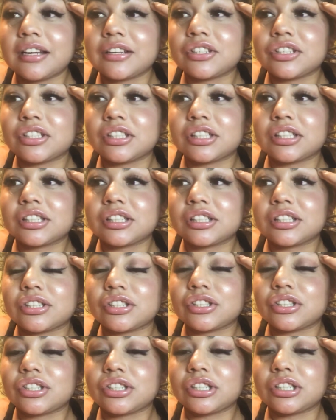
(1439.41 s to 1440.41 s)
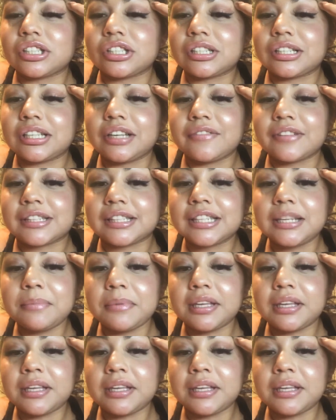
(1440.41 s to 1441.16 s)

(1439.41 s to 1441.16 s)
and she's she didn't even see